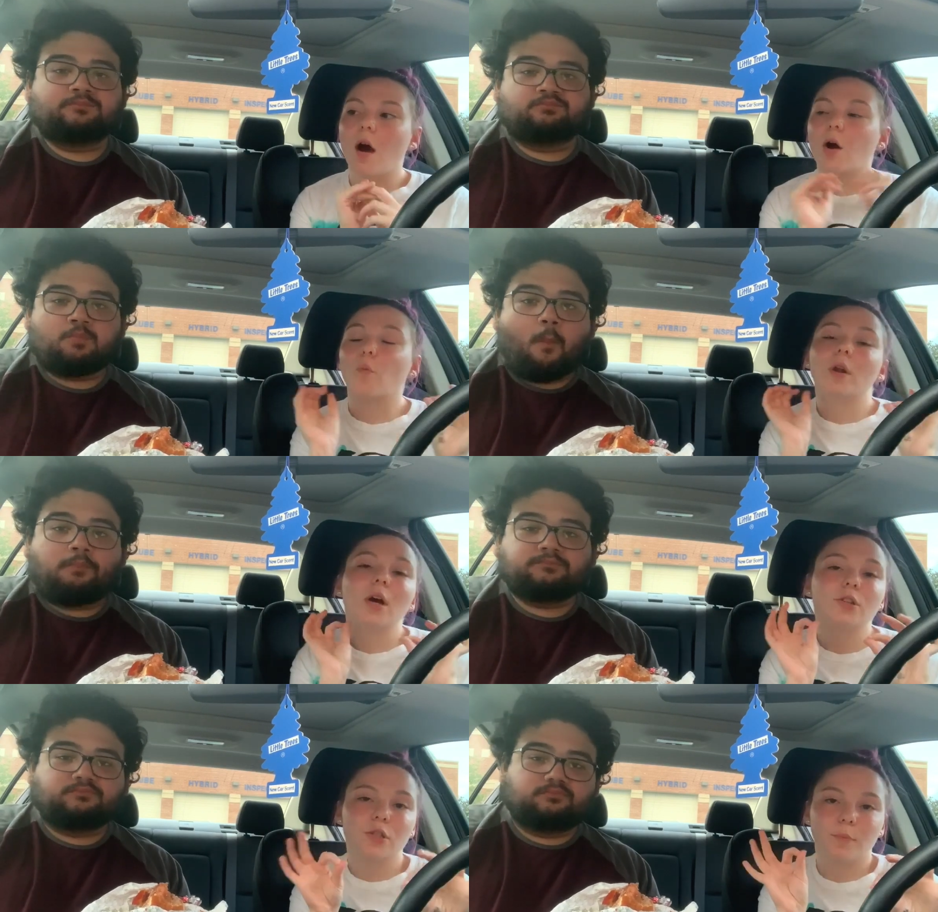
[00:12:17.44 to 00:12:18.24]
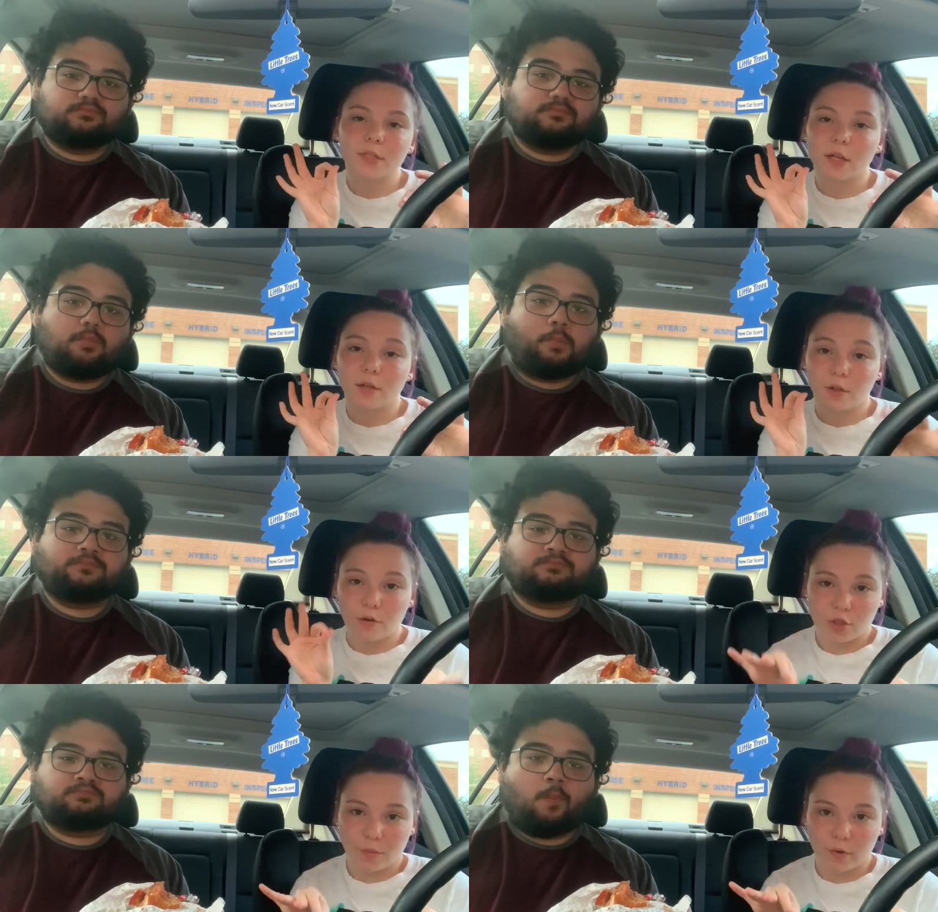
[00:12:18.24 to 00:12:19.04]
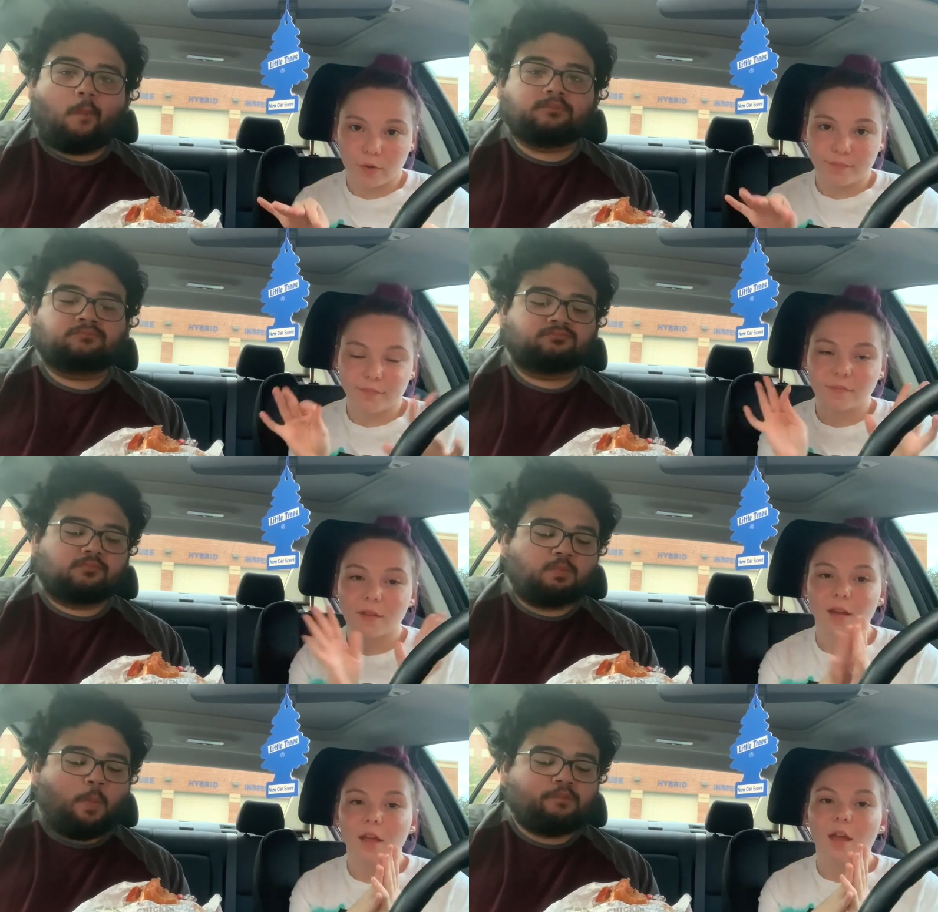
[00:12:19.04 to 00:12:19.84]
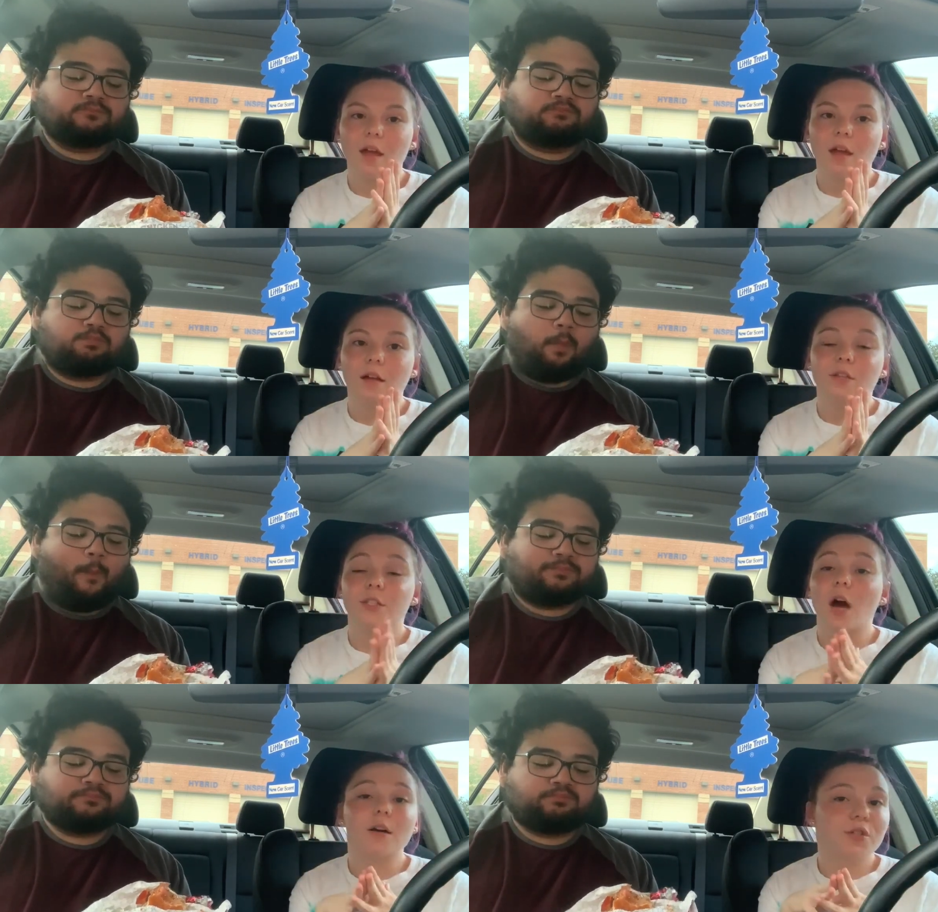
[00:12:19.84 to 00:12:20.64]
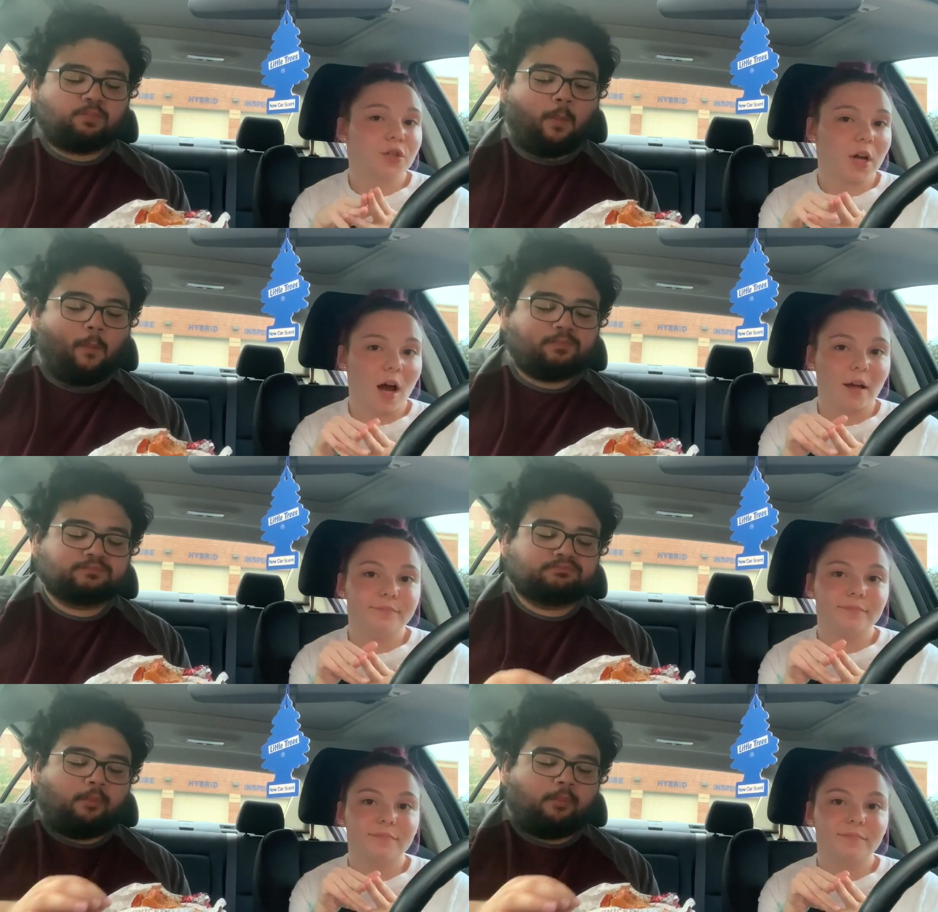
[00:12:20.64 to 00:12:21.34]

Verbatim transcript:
Speaker 1: are 100% negotiable. Dogs are not.